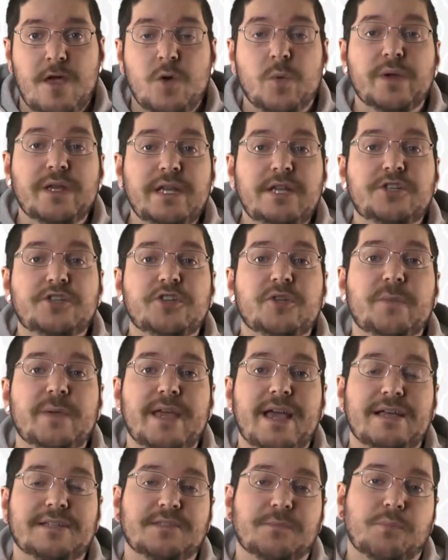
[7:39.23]
We need you to
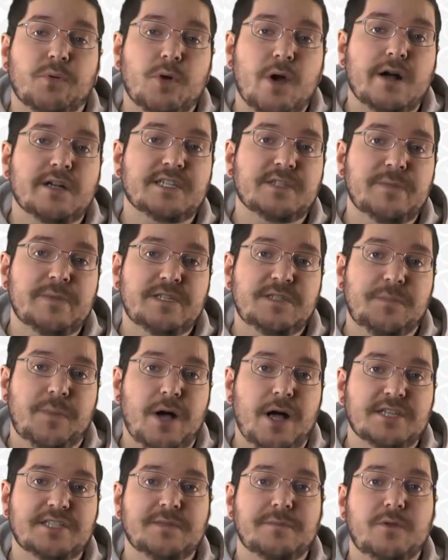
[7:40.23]
be as approximate as
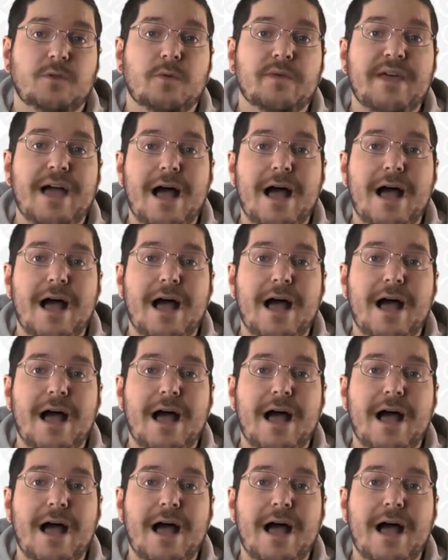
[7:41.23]
possible with